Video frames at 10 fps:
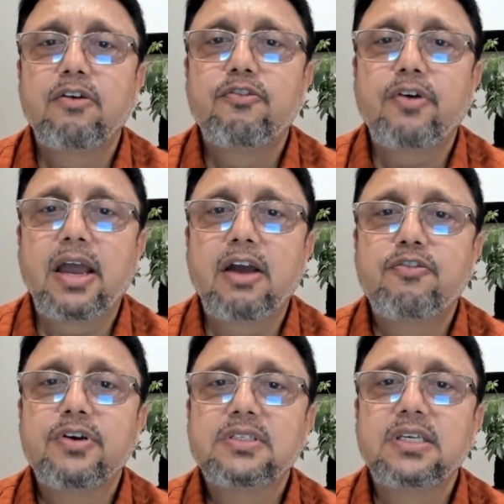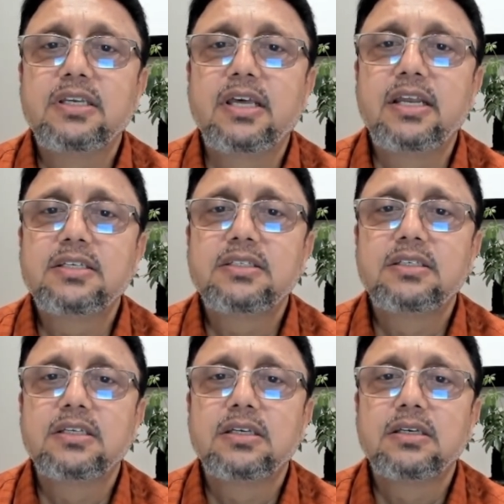if F is
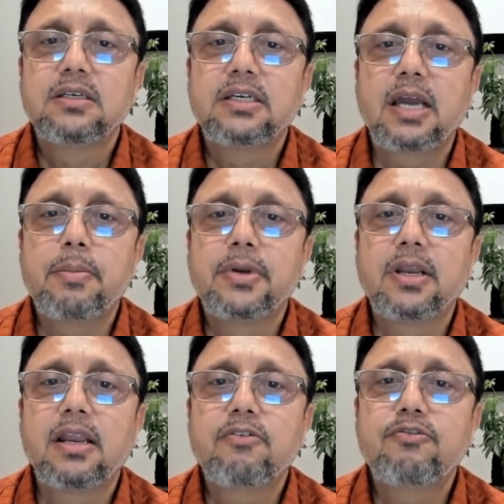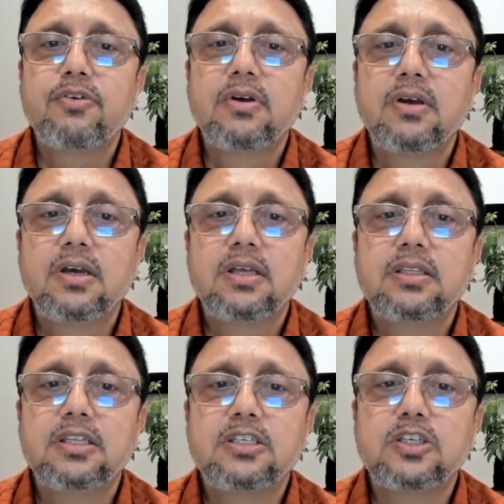increased, capital F,
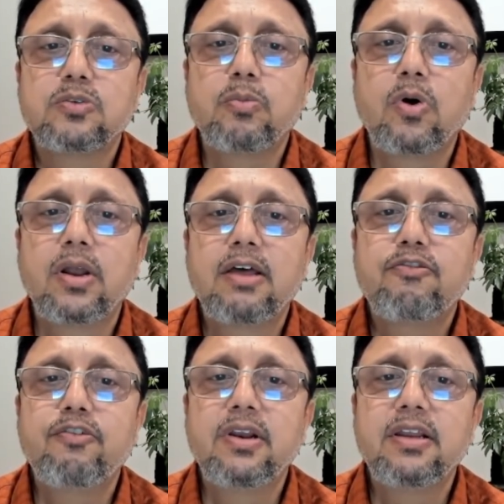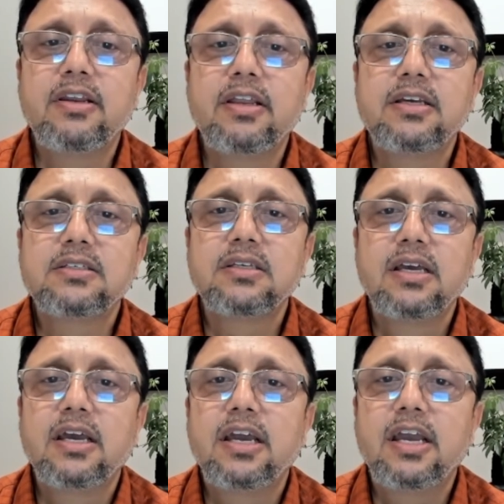this is small f will
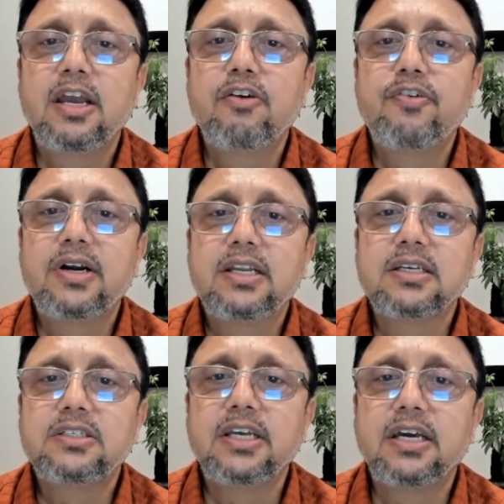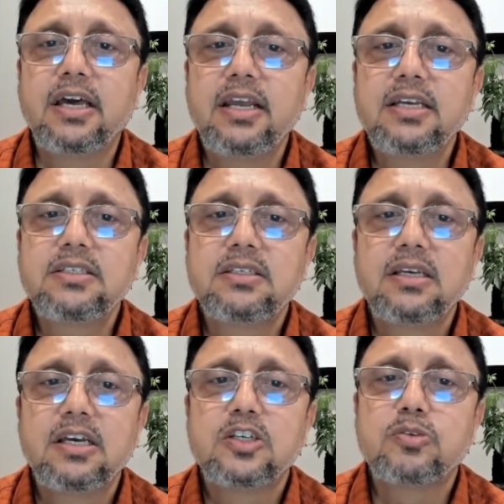increase. If it is
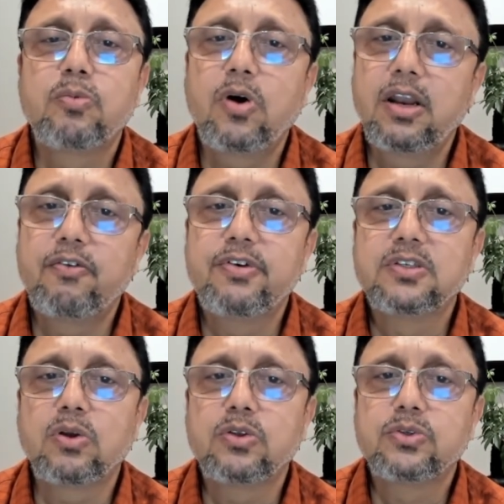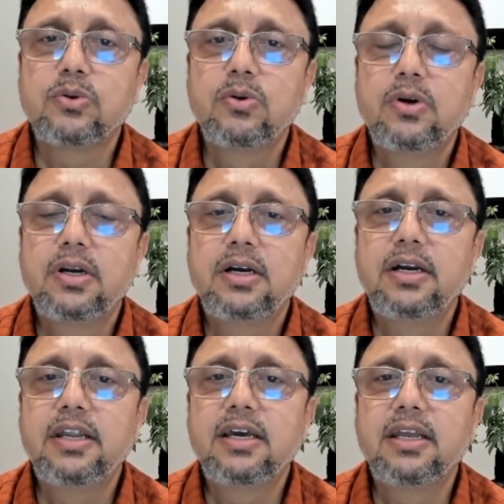decreased, small f is also
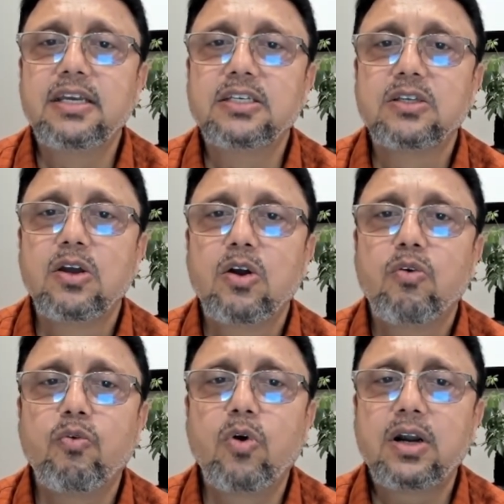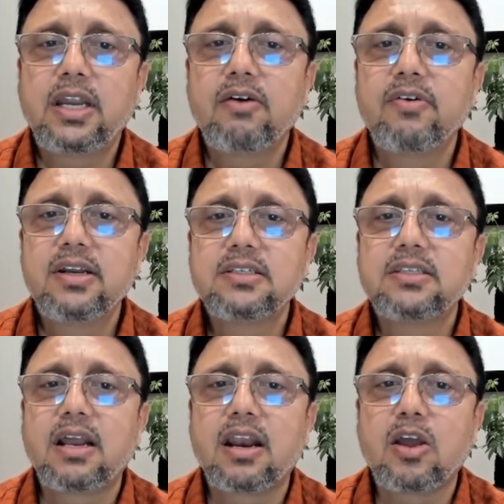decrease. Whatever
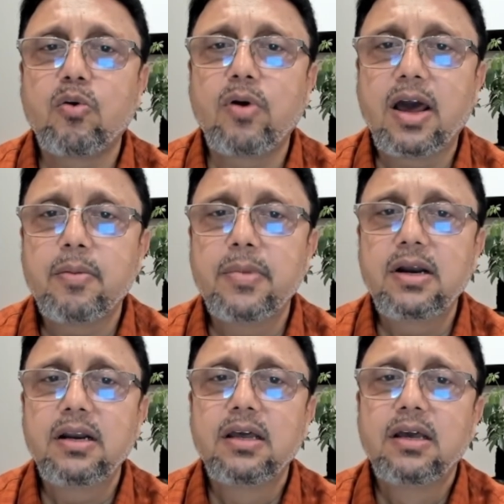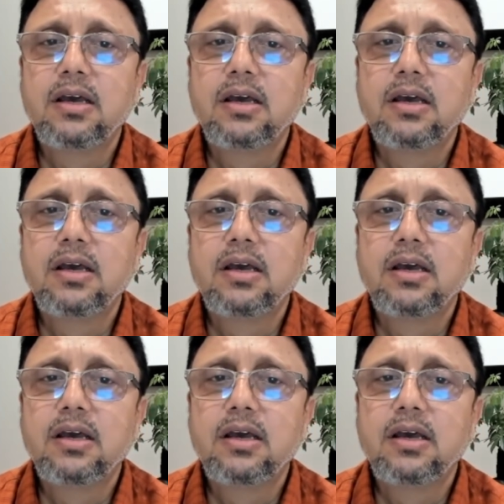is the requirement,